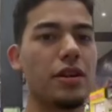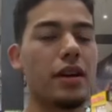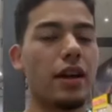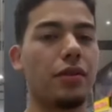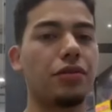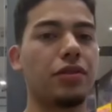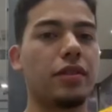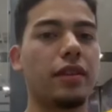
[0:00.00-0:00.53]

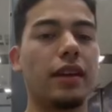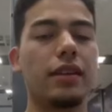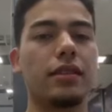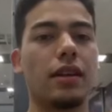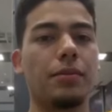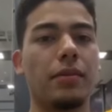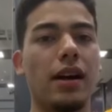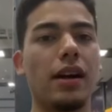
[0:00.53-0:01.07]
have seen
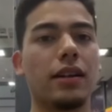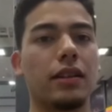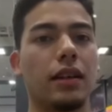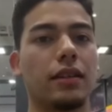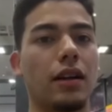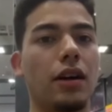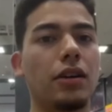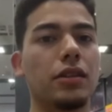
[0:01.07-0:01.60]
the
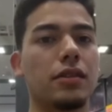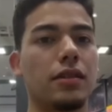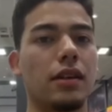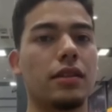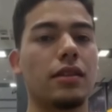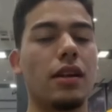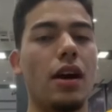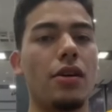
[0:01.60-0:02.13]
market
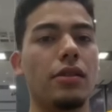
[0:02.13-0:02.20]
outside now,